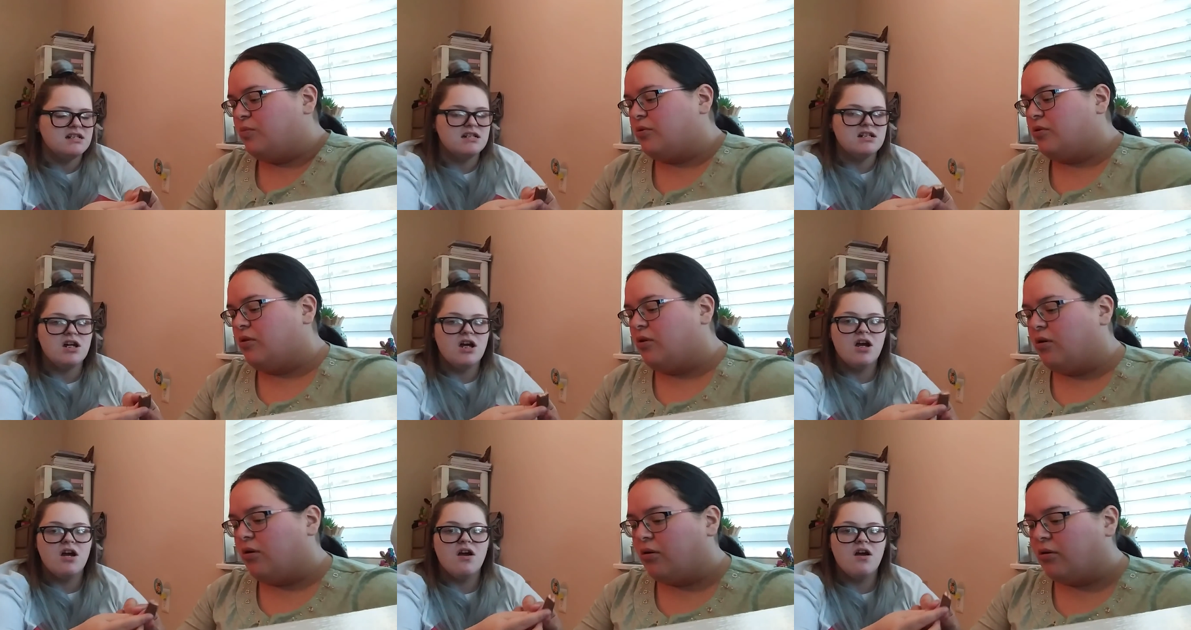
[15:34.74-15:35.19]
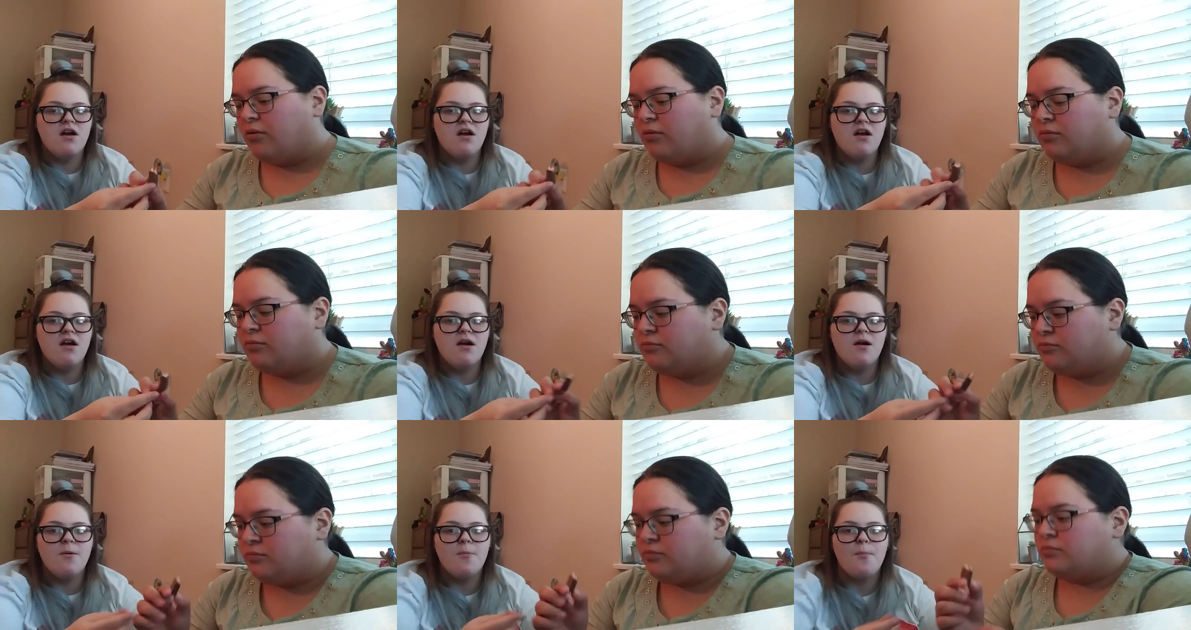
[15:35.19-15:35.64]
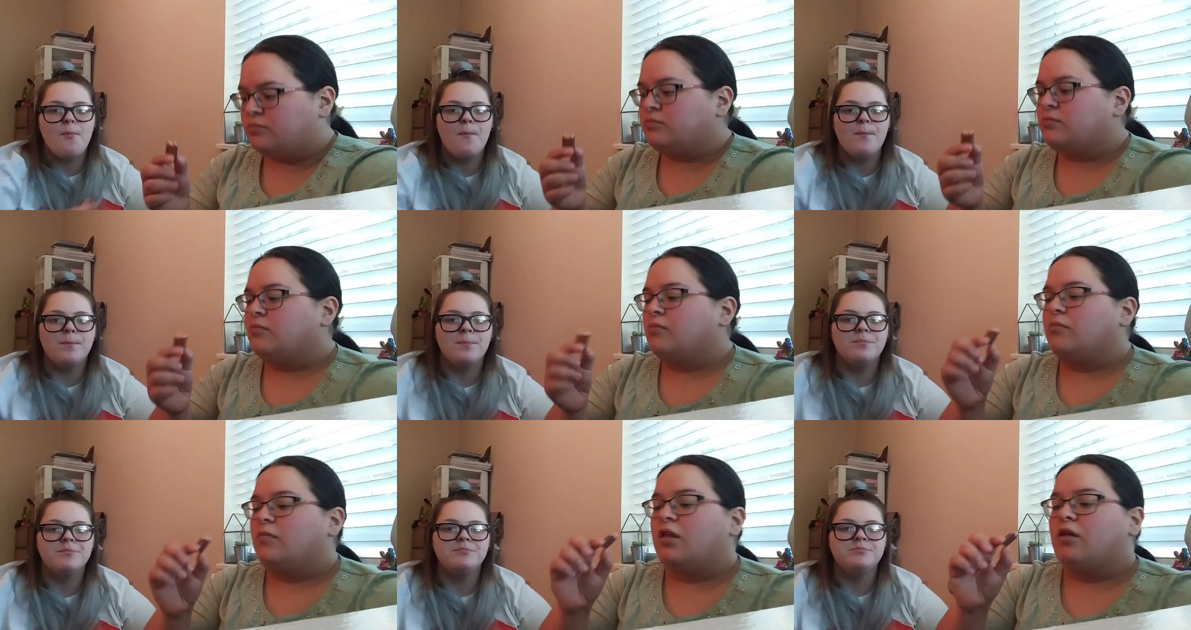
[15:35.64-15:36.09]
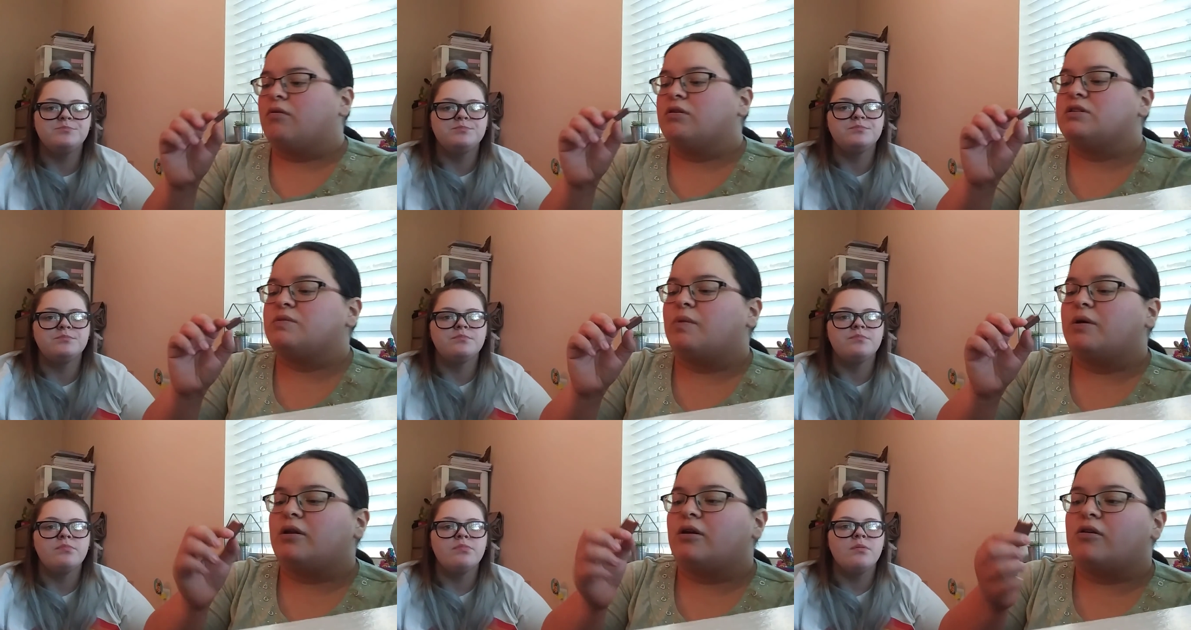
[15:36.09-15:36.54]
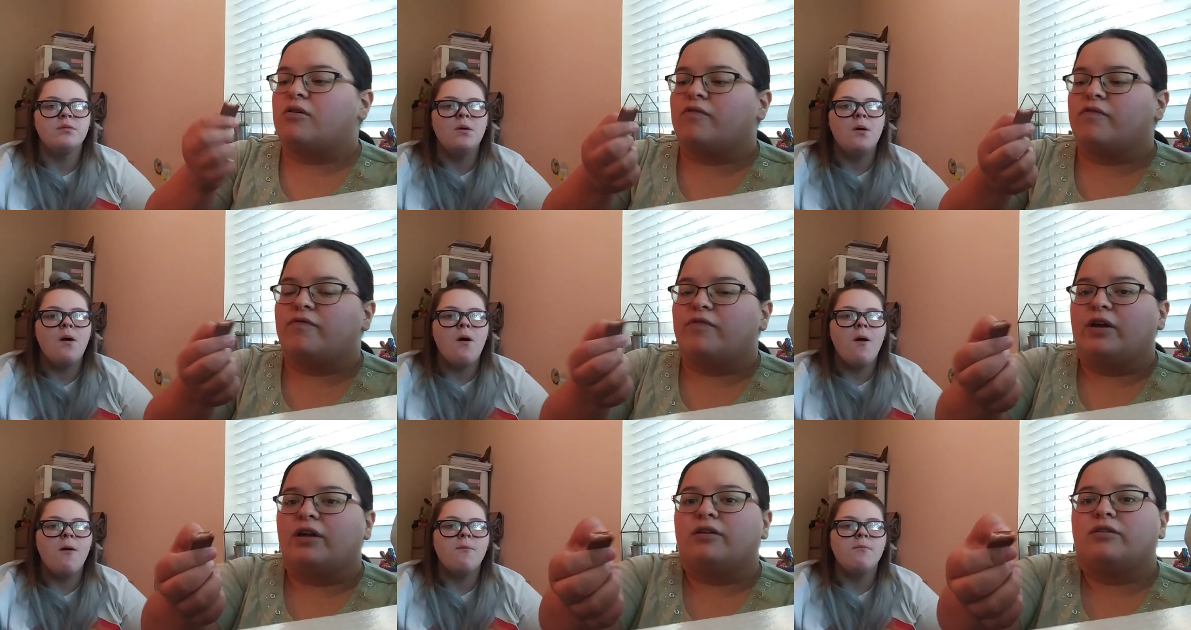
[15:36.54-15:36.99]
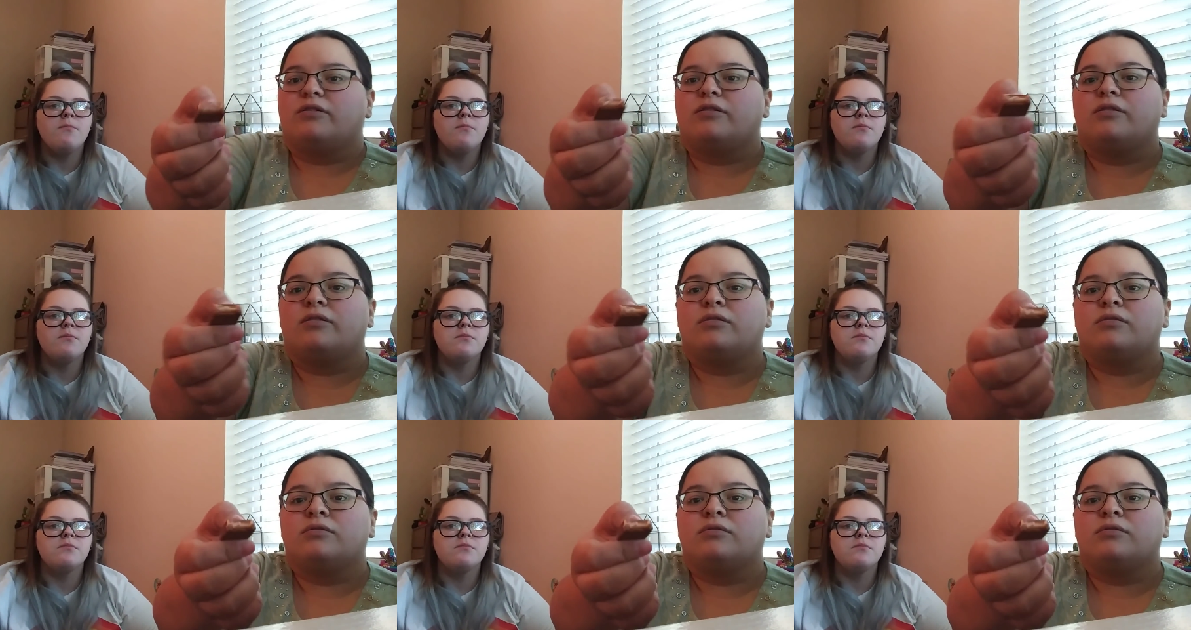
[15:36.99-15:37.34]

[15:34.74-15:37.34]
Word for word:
Speaker 1: super long. Otherwise, it might not all fit.